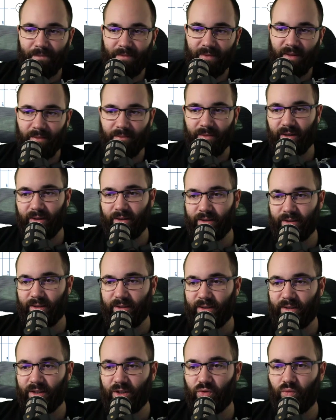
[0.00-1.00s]
because
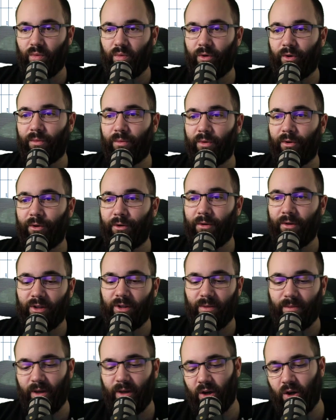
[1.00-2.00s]
this is where we're going
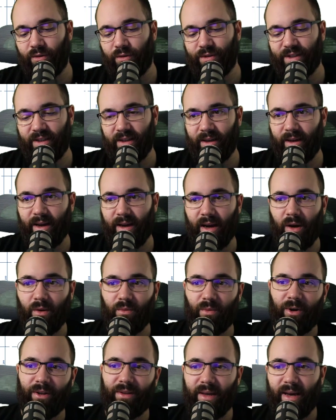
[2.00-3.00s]
to be hosting
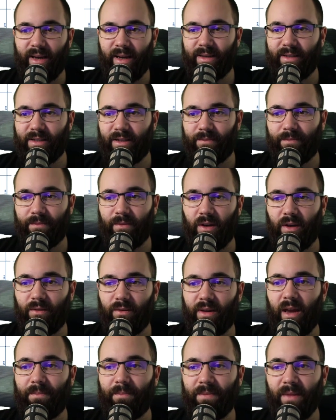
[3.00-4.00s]
our text.
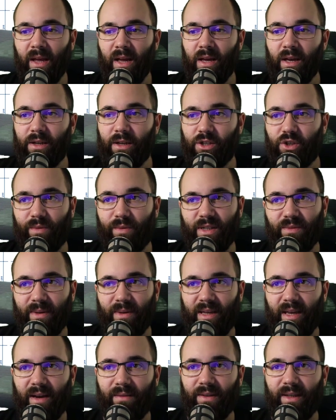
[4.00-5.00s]
Okay, so once we
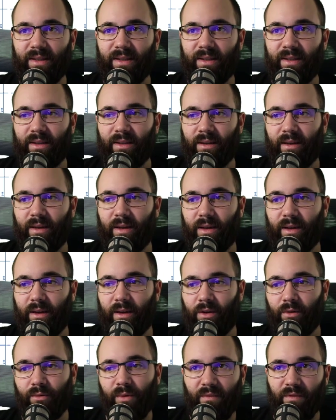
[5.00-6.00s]
have
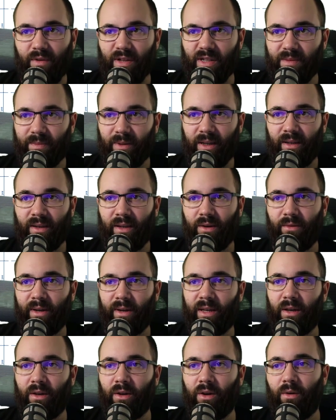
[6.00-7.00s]
that reference plane, now I
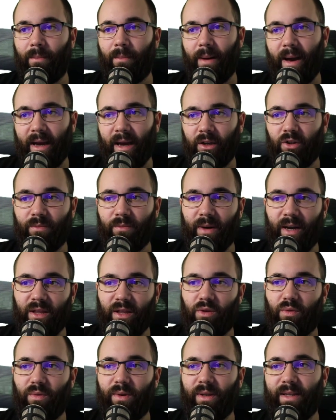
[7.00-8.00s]
can go back to my
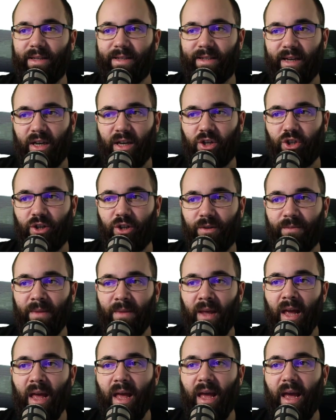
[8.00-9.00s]
3D section,
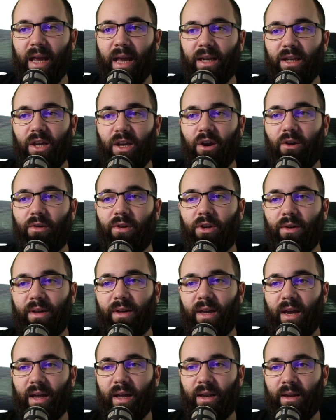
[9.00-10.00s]
and here you
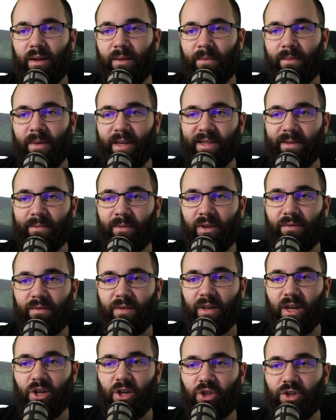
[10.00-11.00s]
can make some
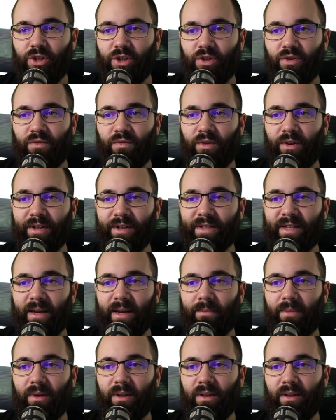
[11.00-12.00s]
modifications. So for
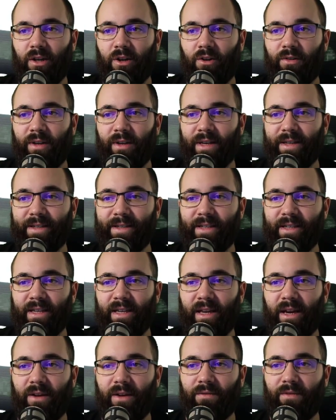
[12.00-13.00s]
example, here you can
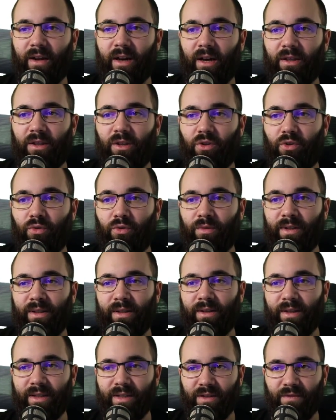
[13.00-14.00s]
see I've cut through
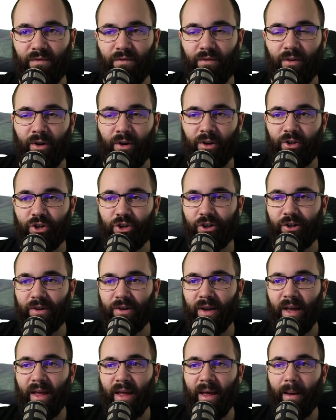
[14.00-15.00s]
this furniture,
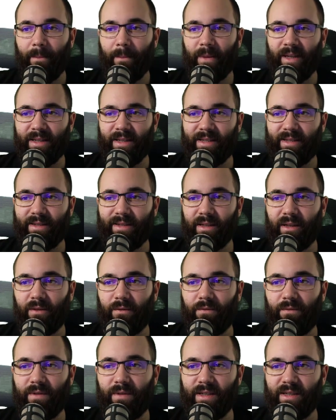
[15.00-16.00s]
but it's still
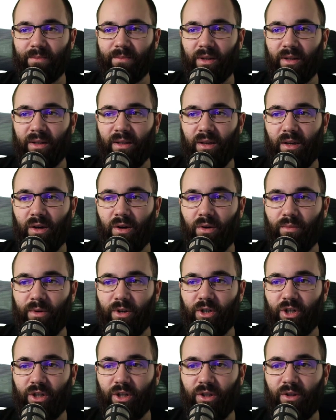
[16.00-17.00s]
visible here,
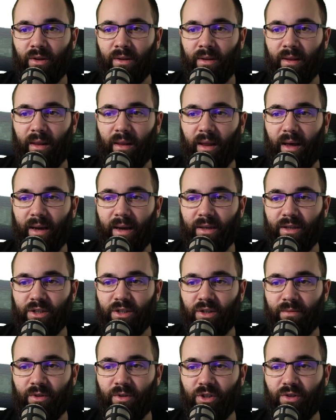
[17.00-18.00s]
which I don't like.
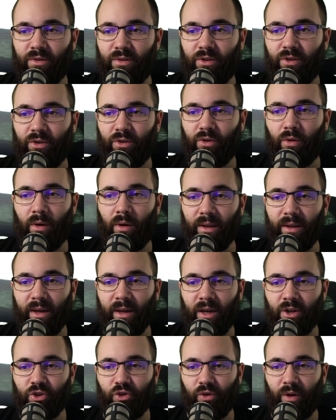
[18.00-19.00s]
So I'm just going to hold the
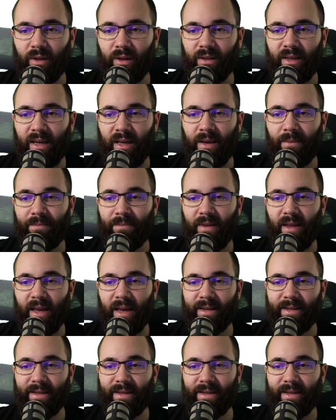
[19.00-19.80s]
control key and